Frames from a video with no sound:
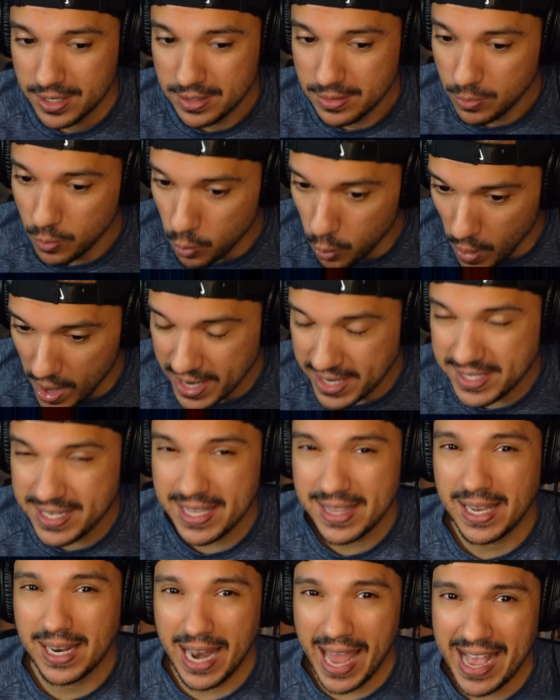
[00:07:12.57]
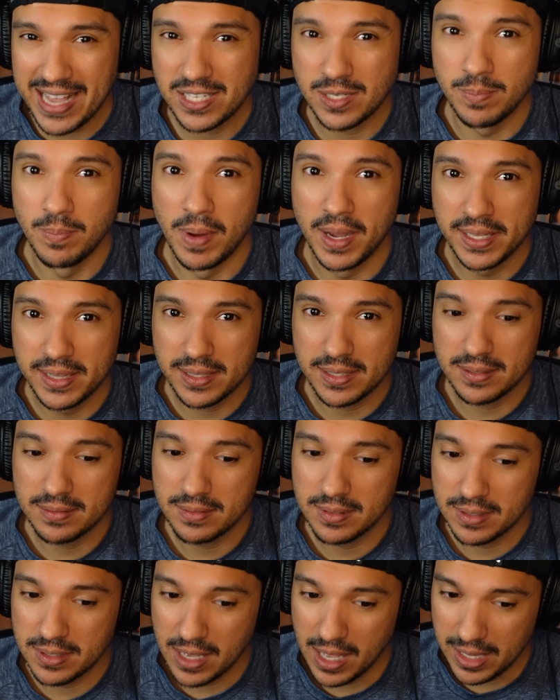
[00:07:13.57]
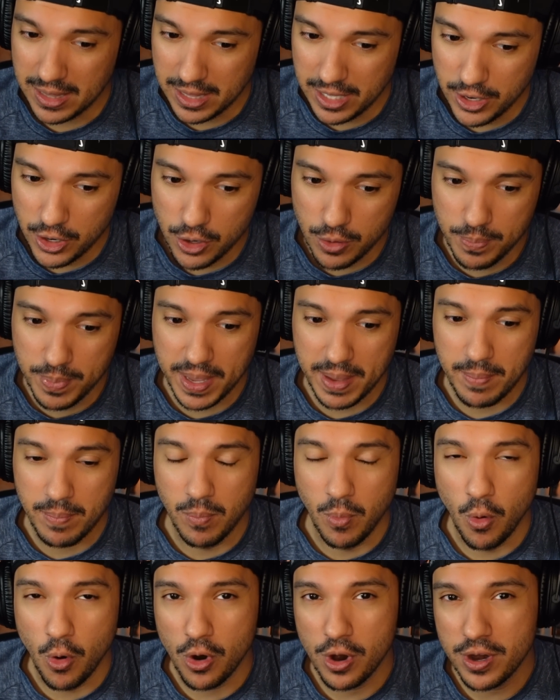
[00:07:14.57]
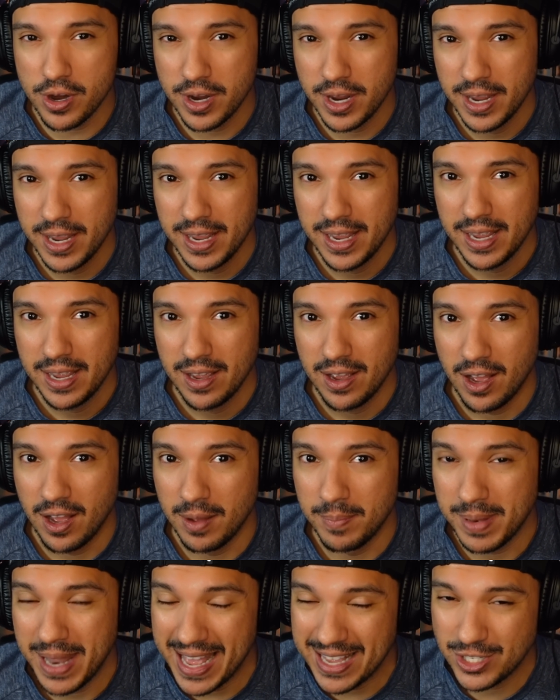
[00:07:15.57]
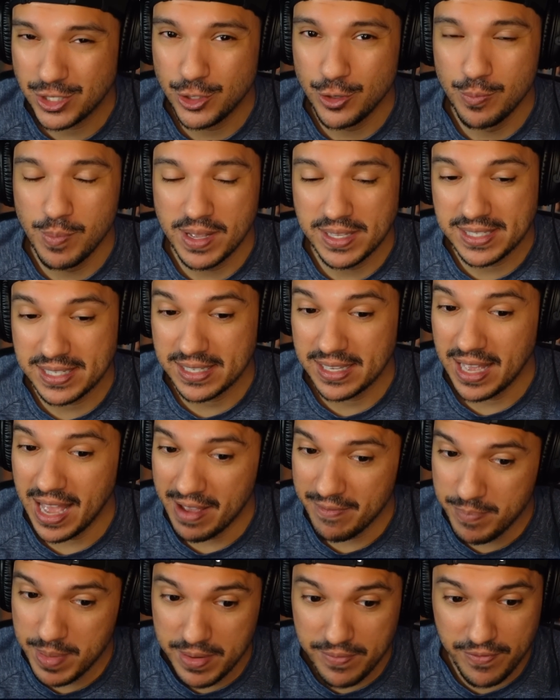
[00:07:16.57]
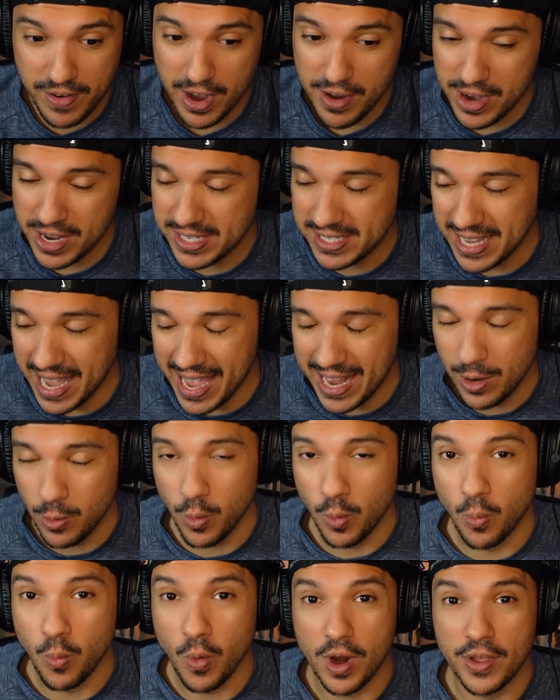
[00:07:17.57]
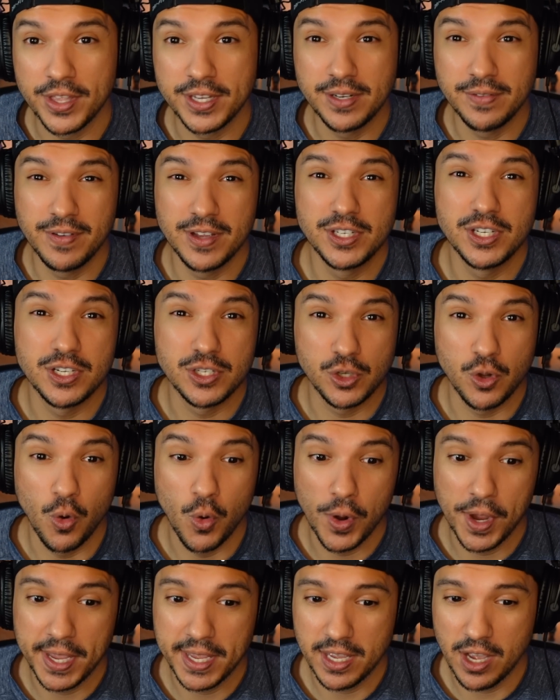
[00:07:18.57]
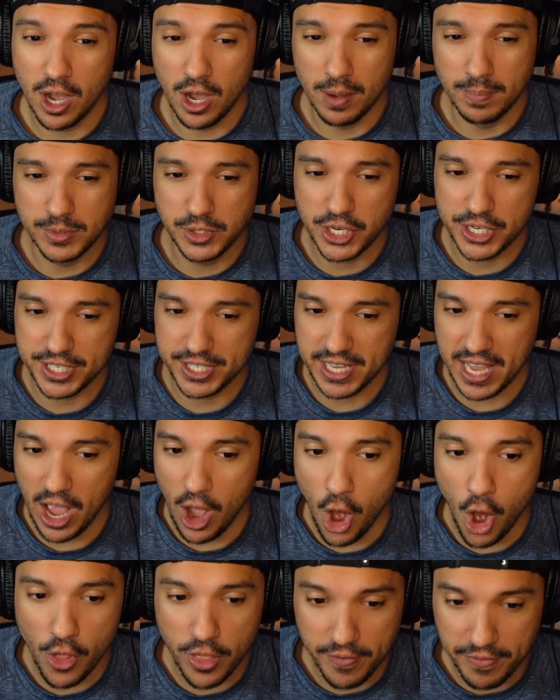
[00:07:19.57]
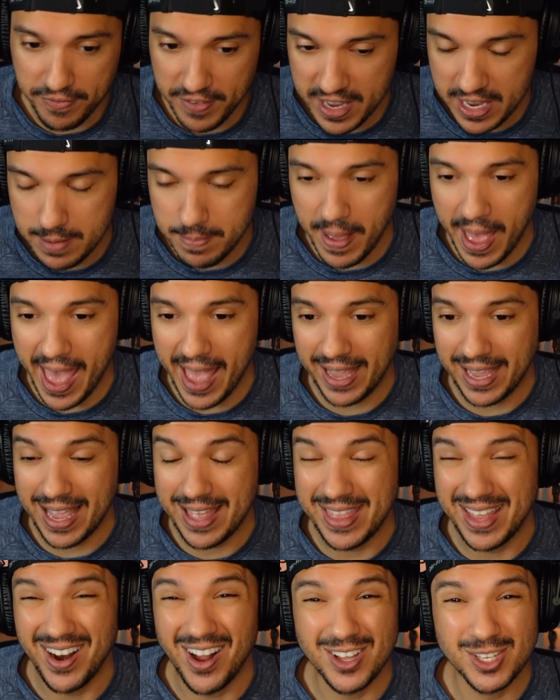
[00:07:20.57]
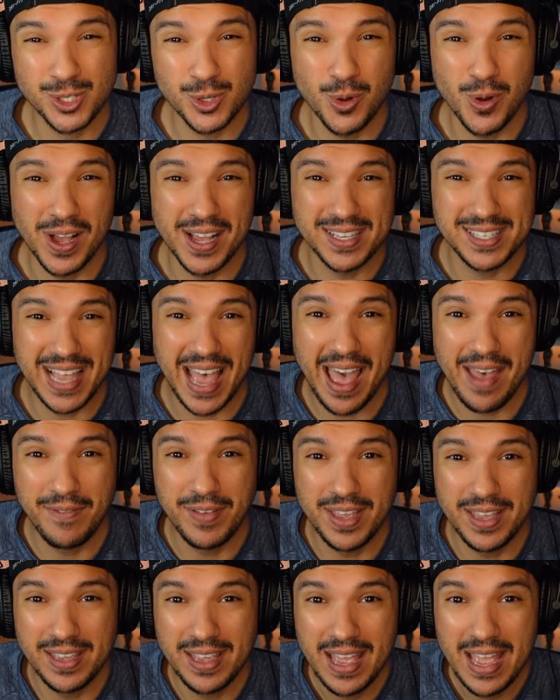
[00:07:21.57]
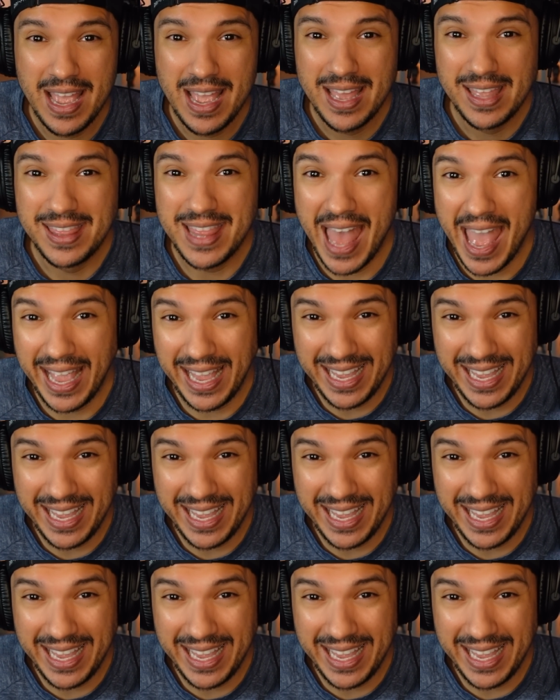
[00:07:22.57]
want to say the last month, a little bit more. Last 2 months, I've been very excited with where the Division is going. Just all the feedback, and then also us having that